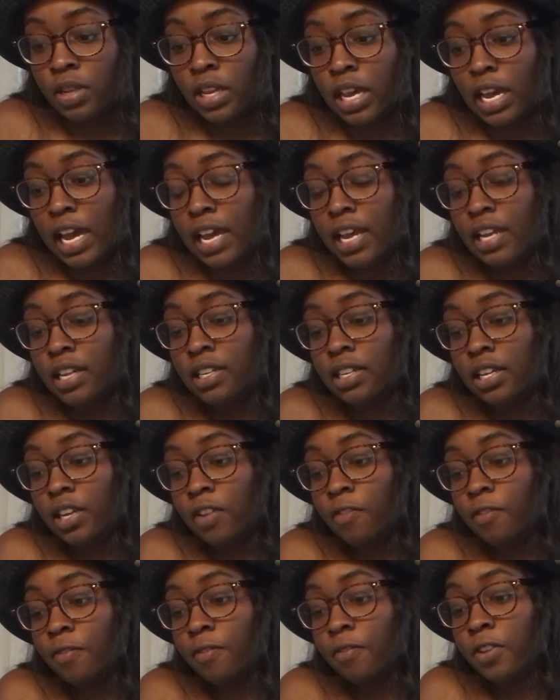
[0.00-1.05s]
And
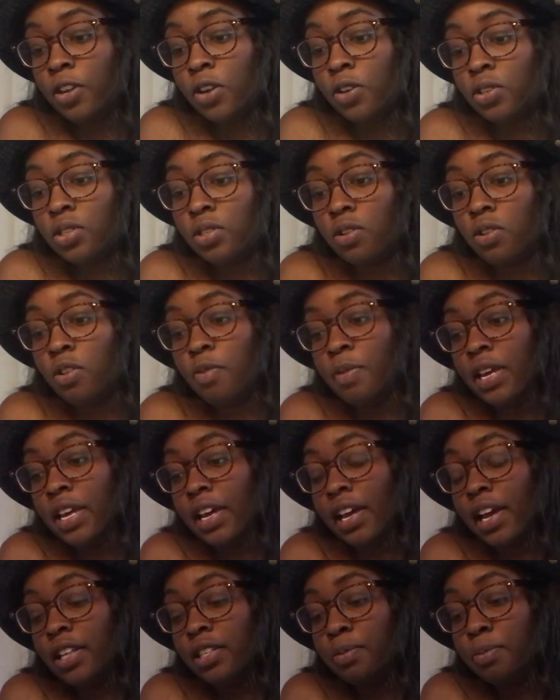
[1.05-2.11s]
if your
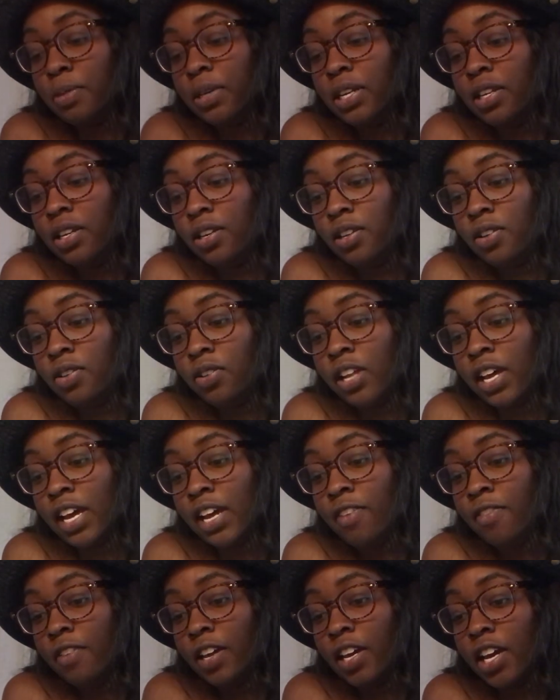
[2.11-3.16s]
soulmate has been in your
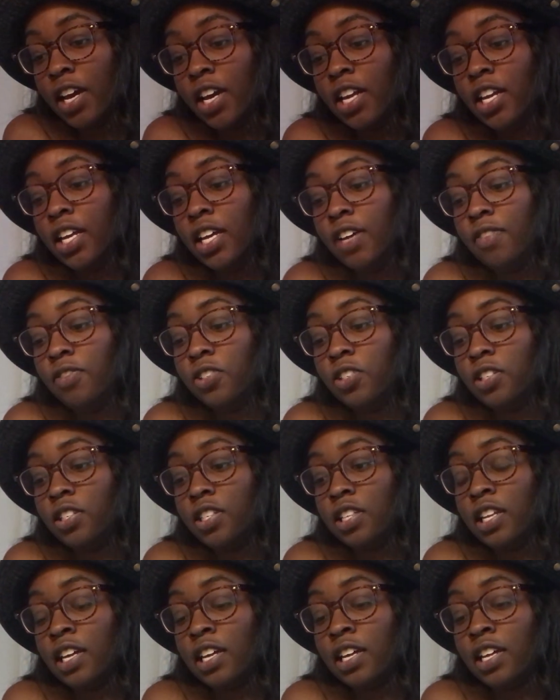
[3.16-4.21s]
life and kind of have
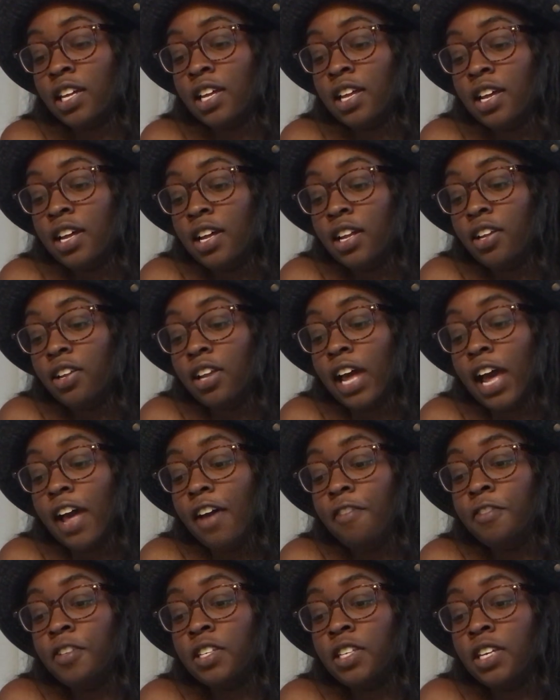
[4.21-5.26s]
just like
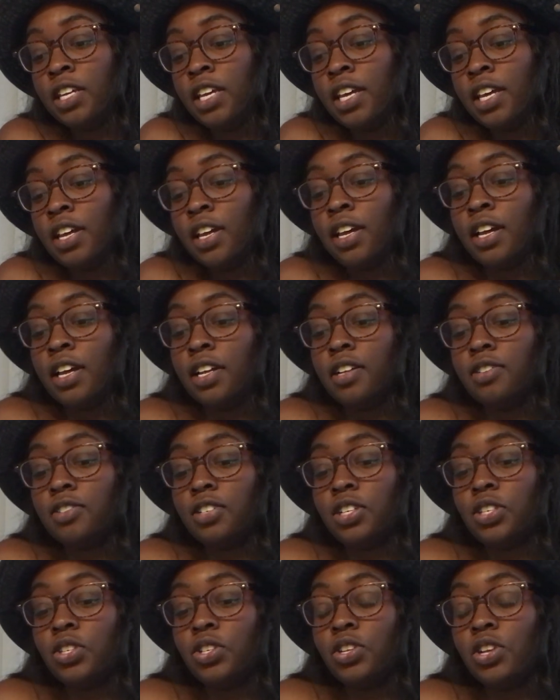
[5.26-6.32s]
left,
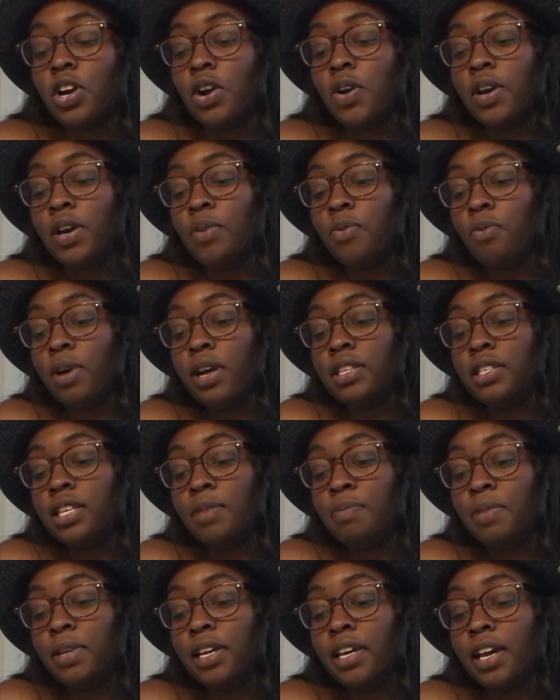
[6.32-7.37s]
just know it
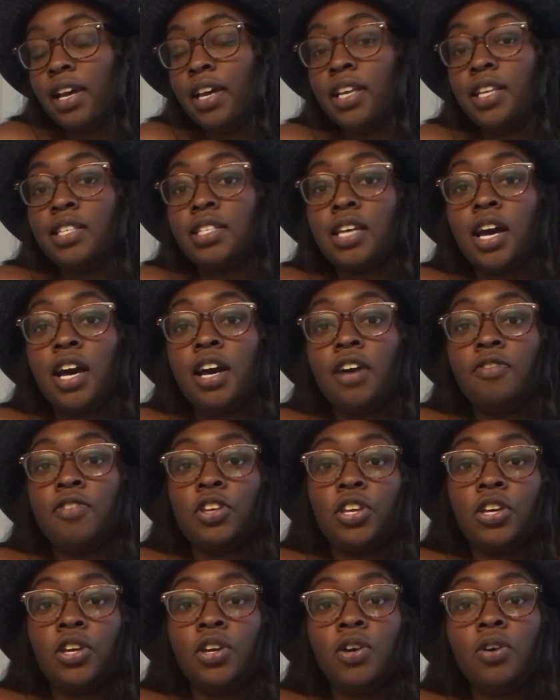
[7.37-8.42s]
wasn't because of
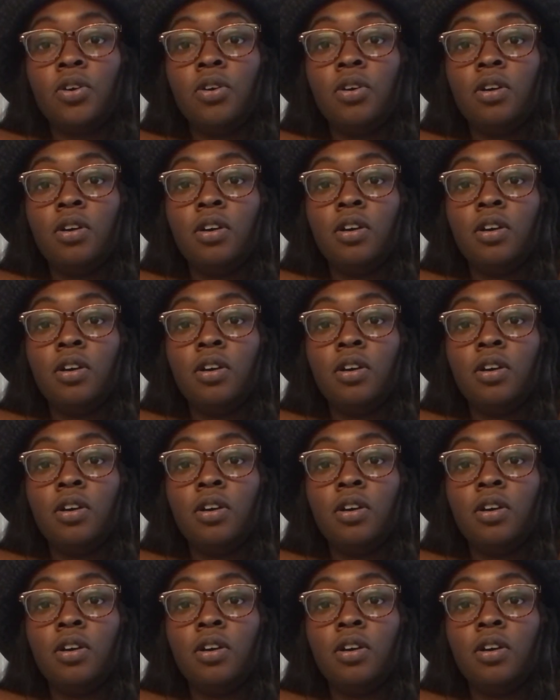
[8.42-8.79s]
you,